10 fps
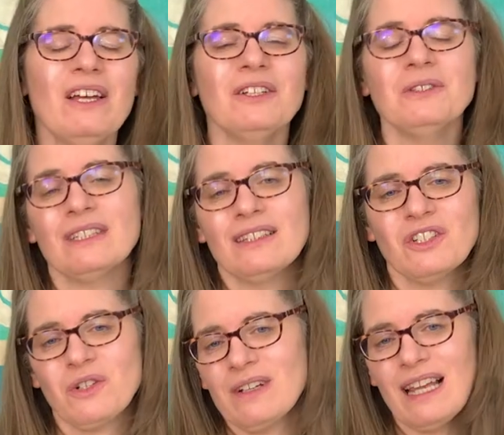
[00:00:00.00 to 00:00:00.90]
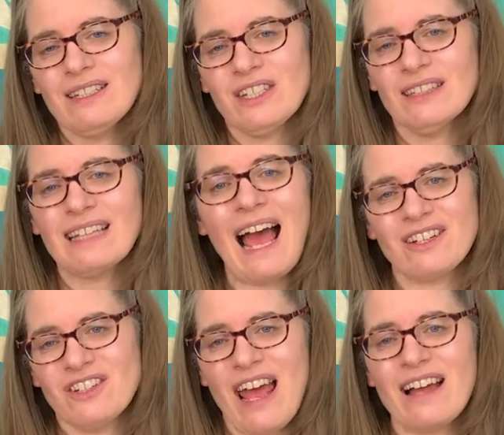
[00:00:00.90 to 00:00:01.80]
using the Shoreline Shells
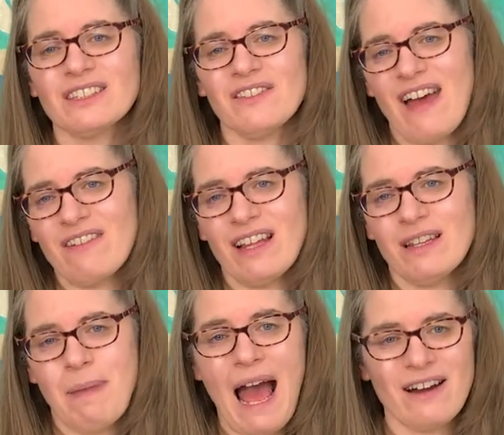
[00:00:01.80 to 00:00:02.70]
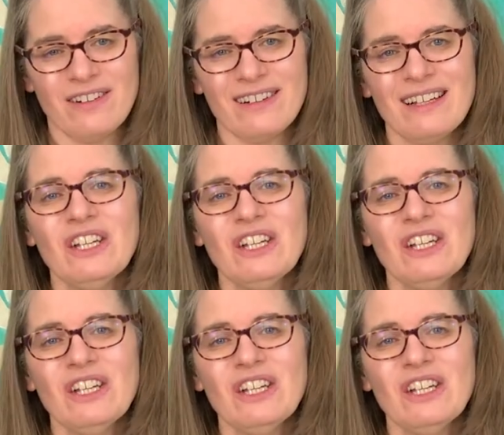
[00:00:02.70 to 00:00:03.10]
hashtags found on the pattern